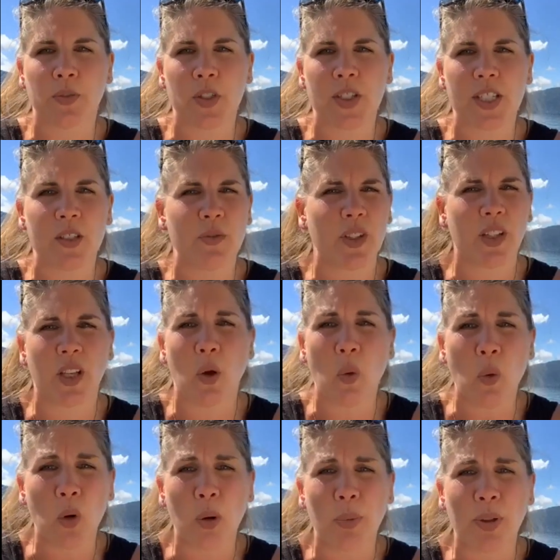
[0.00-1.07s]
versus feeling
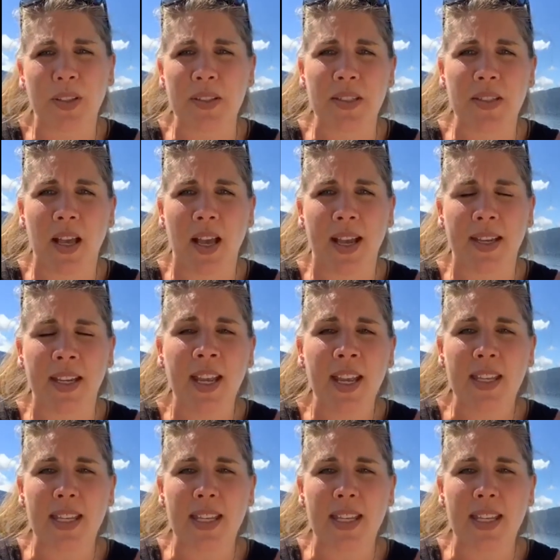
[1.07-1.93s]
horrible inside